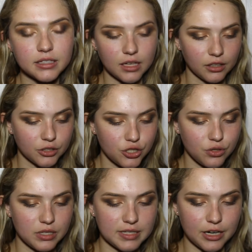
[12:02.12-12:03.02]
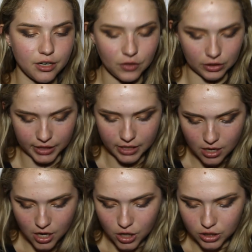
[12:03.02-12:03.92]
this color to the center of our
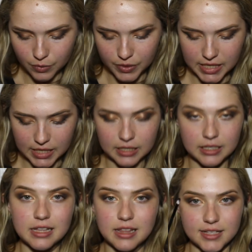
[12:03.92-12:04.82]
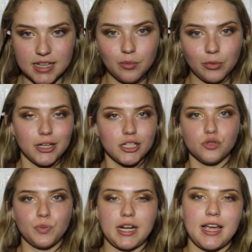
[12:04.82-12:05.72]
lid. So we're taking the same
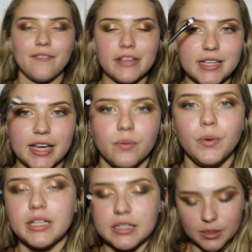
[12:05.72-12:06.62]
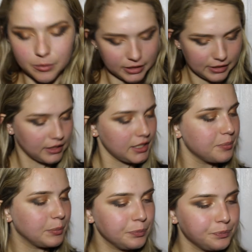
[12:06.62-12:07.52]
brush, but I have a second one that's completely clean.